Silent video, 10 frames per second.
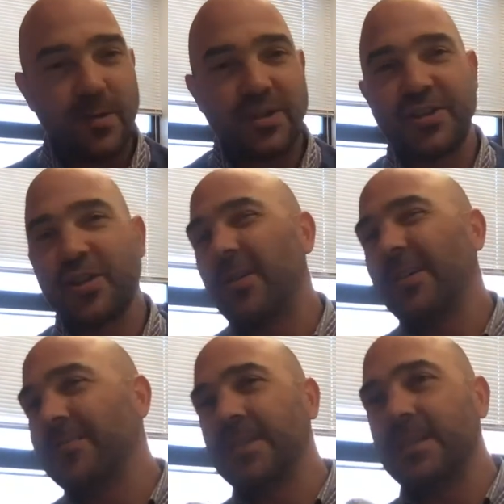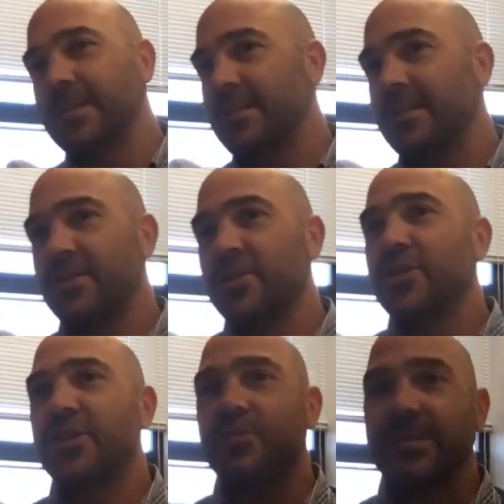is often
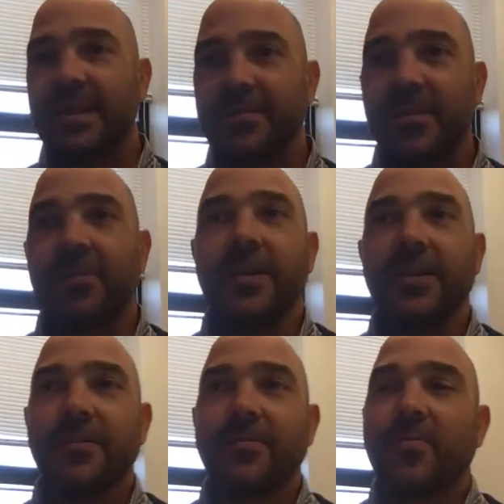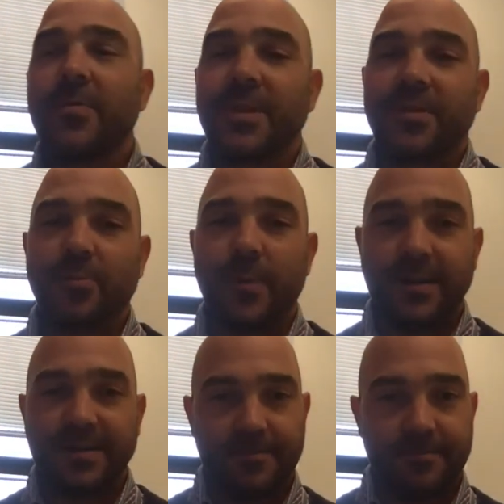used in very remedial
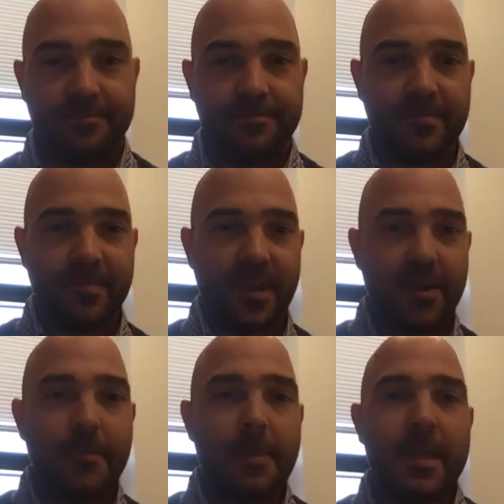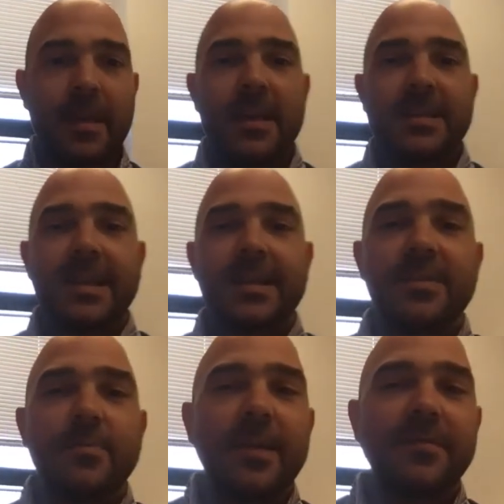ways. Okay. Second
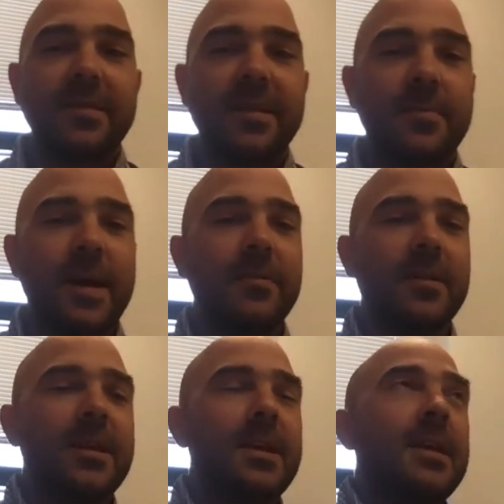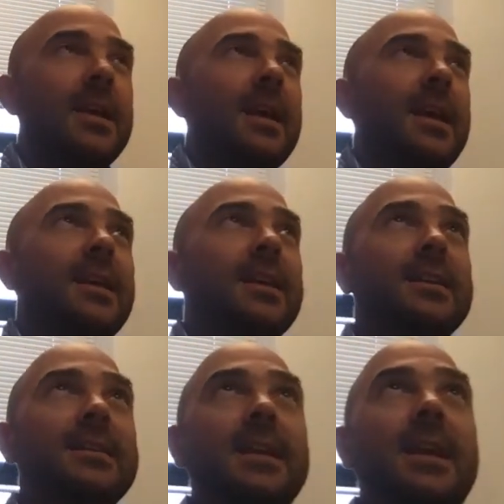thing we have to think about
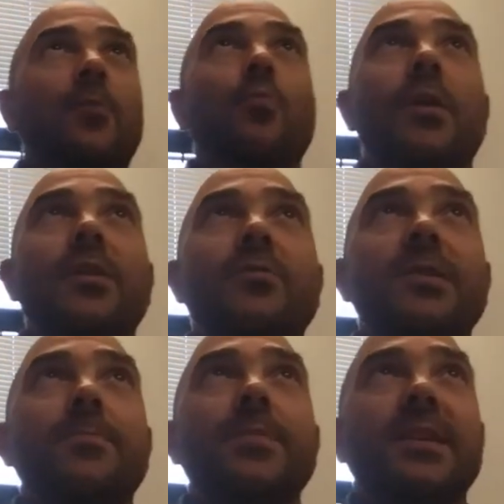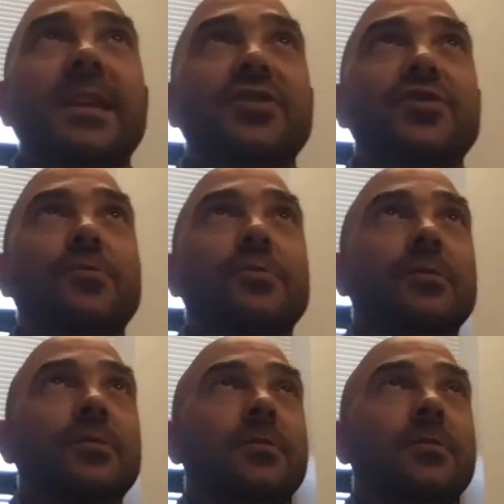is what are the potential,